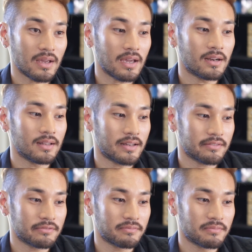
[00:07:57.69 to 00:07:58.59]
and a lot
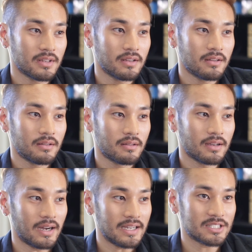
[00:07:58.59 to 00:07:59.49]
of
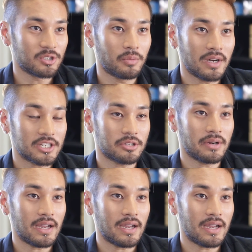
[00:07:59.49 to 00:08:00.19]
guys don't wash their